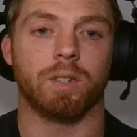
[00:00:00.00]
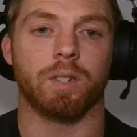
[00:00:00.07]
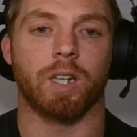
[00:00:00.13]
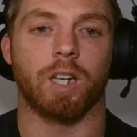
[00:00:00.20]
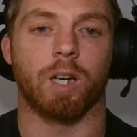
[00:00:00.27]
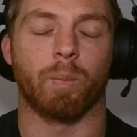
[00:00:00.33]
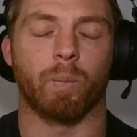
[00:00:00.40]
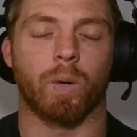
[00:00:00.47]

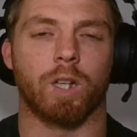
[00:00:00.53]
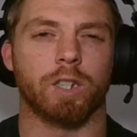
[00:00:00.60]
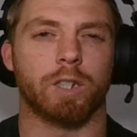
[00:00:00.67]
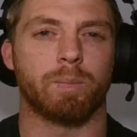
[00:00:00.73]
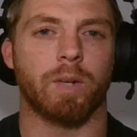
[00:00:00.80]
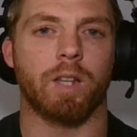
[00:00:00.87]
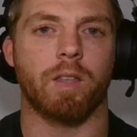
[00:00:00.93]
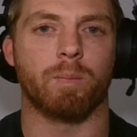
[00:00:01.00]
I'll
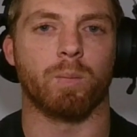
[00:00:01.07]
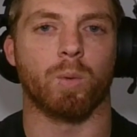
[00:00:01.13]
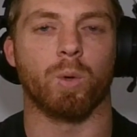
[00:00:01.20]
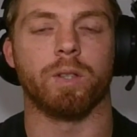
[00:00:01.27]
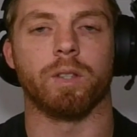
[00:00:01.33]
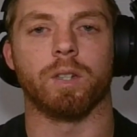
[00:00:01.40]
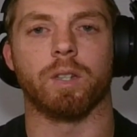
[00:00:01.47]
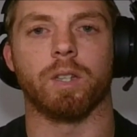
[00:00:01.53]
explain that more
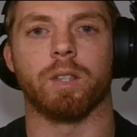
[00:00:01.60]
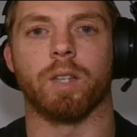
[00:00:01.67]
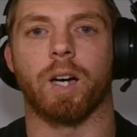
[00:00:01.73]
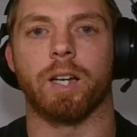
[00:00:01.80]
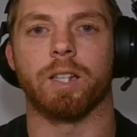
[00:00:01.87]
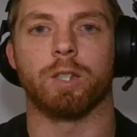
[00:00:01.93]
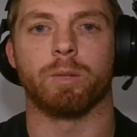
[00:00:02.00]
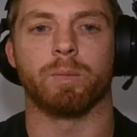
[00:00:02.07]
in the
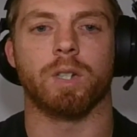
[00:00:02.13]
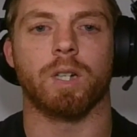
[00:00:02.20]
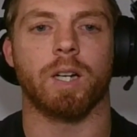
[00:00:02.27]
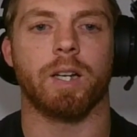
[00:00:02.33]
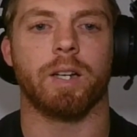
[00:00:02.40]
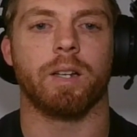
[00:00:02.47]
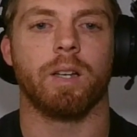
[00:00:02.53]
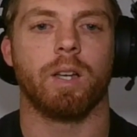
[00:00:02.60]
items
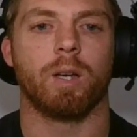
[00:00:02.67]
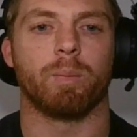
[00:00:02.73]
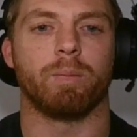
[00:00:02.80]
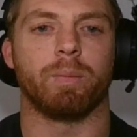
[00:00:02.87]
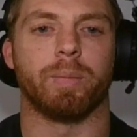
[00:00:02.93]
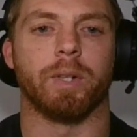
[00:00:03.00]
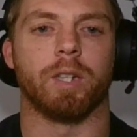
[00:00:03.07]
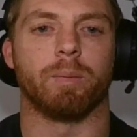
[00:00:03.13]
guide.
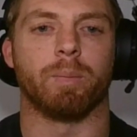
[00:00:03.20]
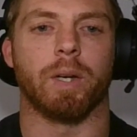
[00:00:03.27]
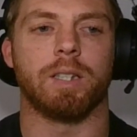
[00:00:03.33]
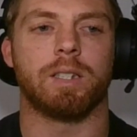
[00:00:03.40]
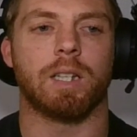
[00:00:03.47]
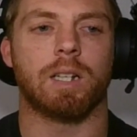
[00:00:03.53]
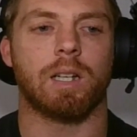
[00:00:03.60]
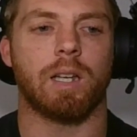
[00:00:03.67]
But
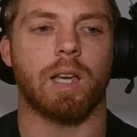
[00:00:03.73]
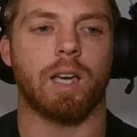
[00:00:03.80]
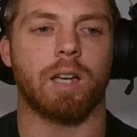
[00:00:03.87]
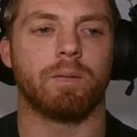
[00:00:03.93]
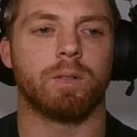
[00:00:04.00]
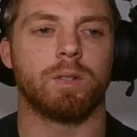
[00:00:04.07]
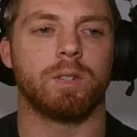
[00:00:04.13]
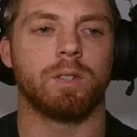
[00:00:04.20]
basically,
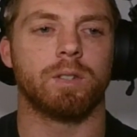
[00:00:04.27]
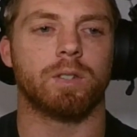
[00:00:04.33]
anvils